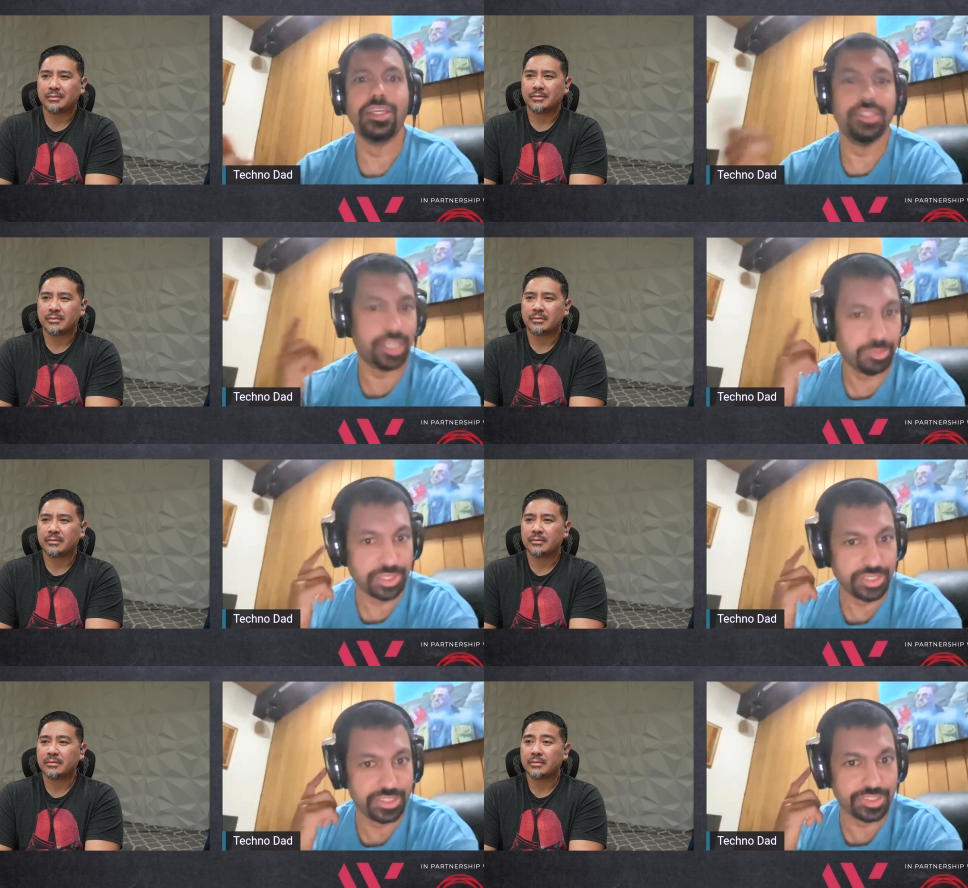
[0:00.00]
Speaker 1: Then I
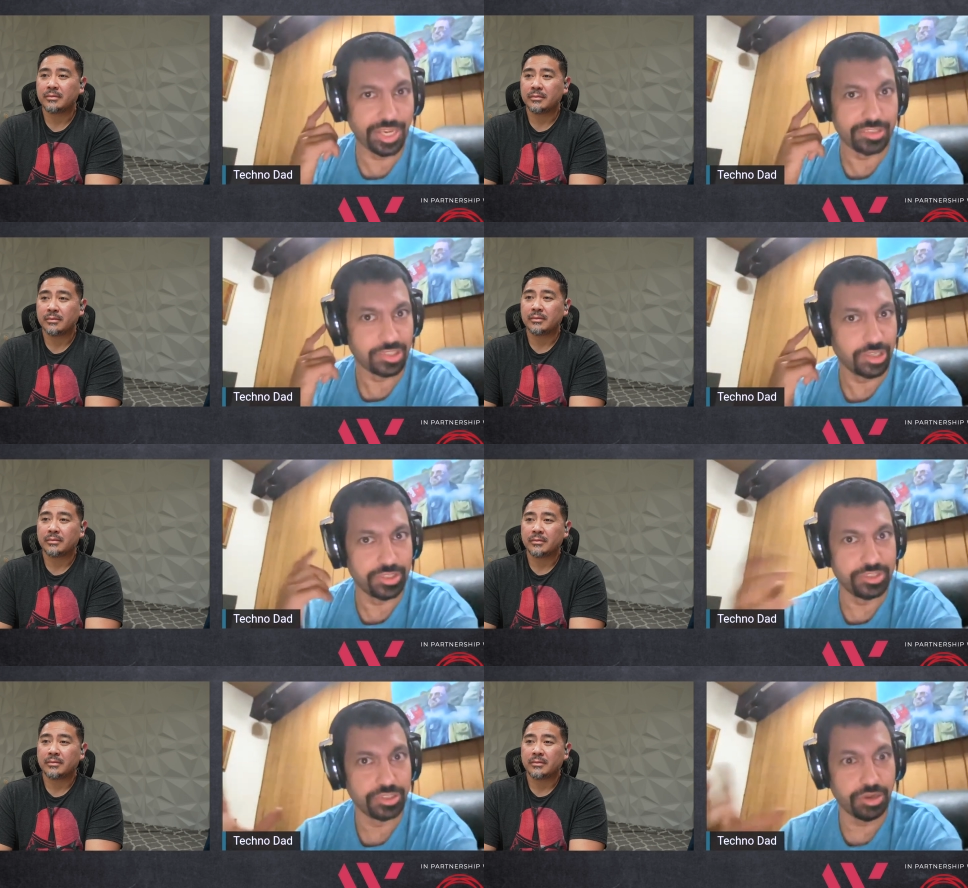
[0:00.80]
put these guys
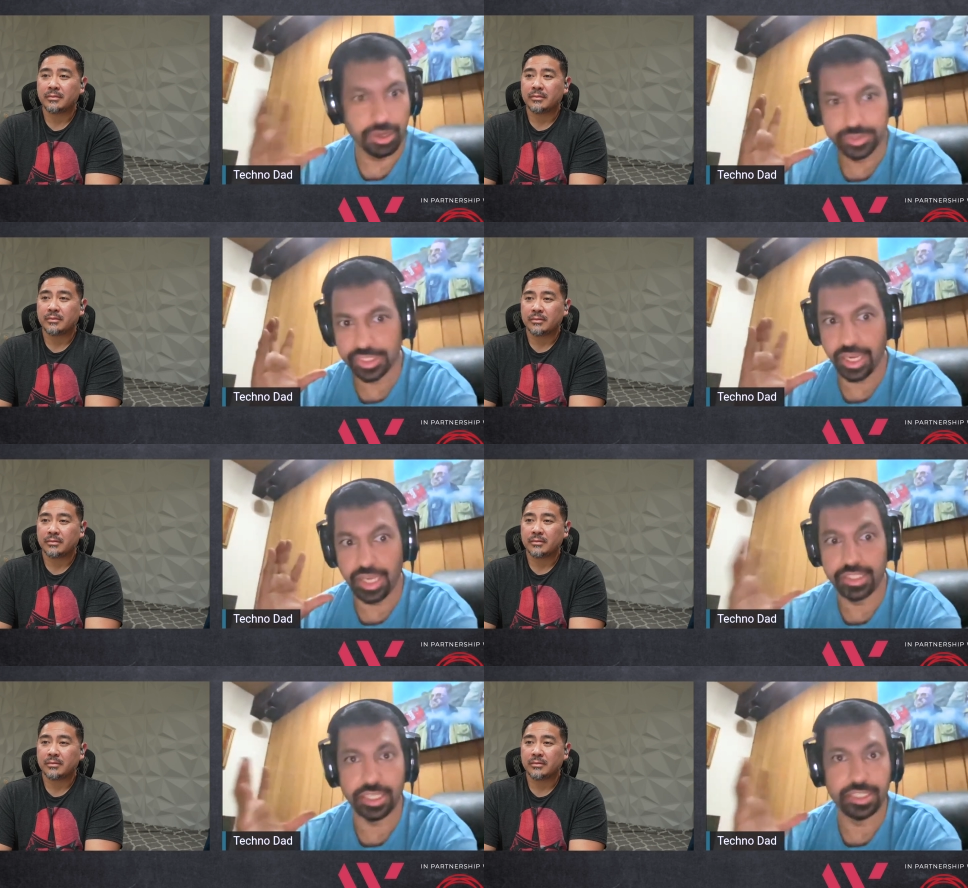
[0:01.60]
on. So I would say
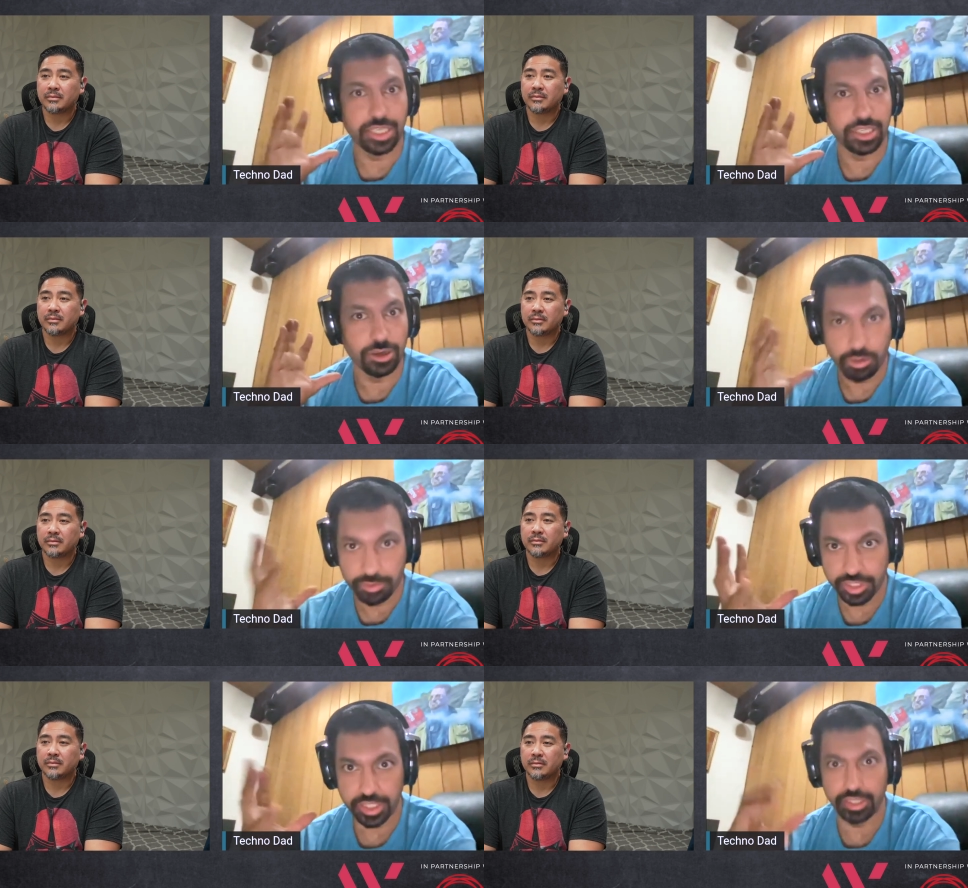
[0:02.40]
any kind of like
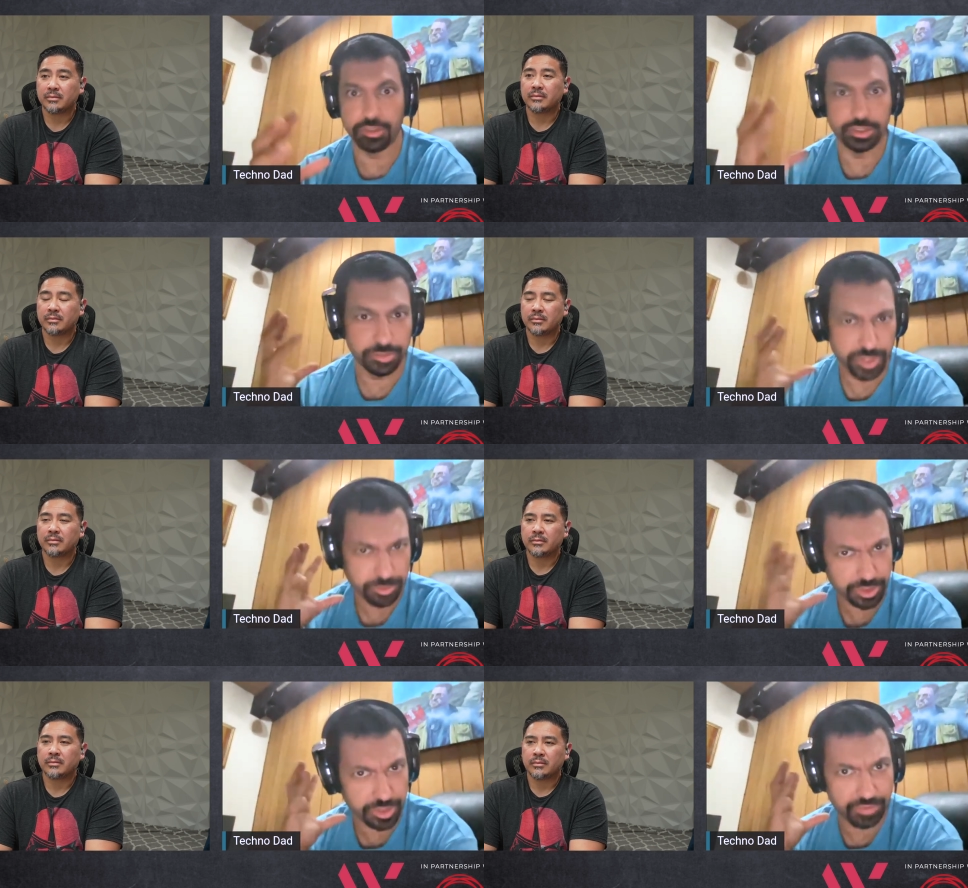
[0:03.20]
over the ear or something
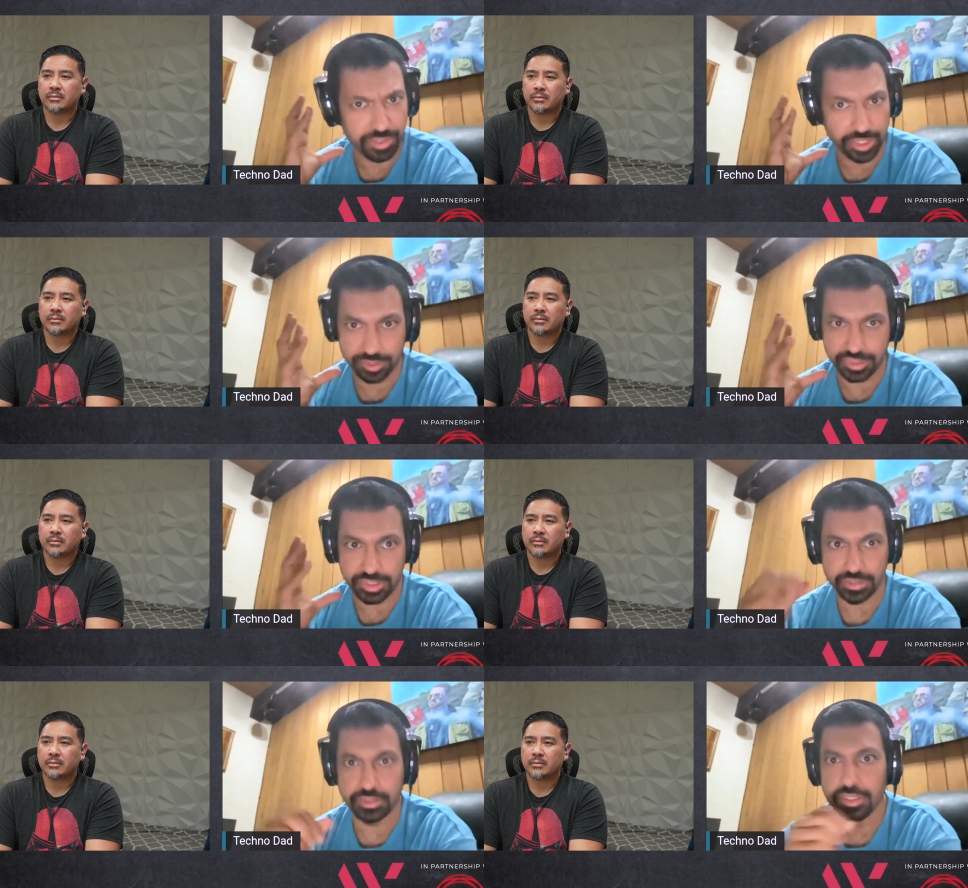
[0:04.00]
where you have like a
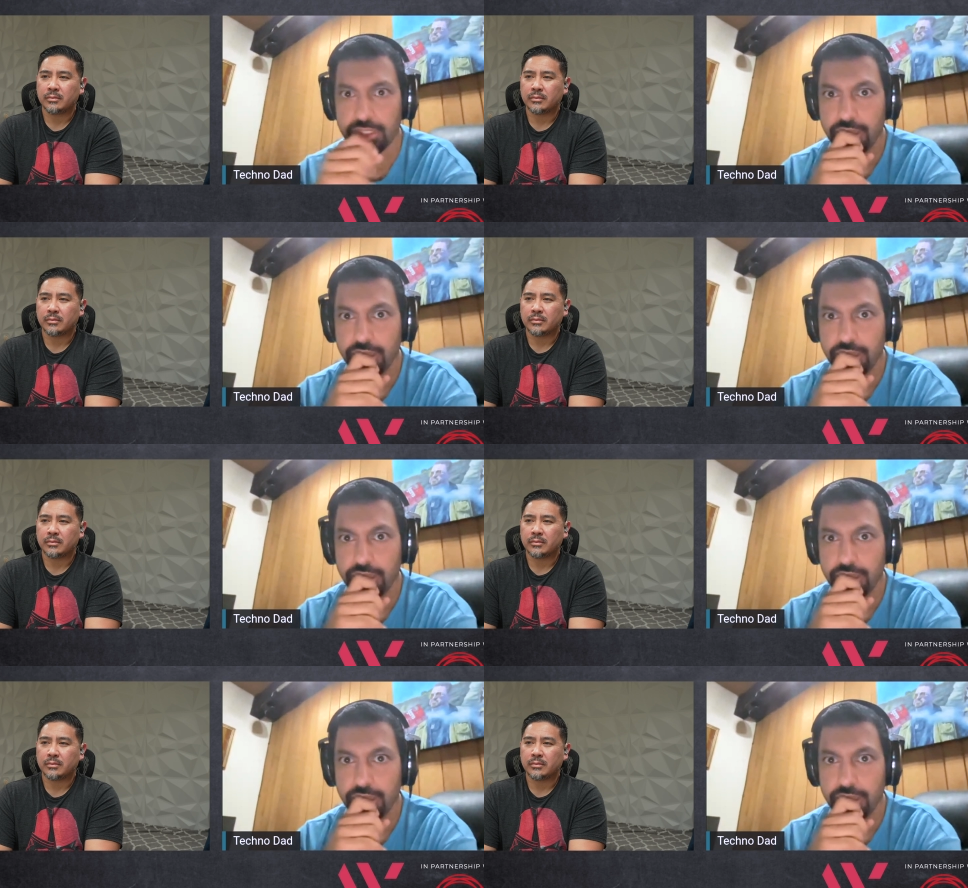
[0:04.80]
seal.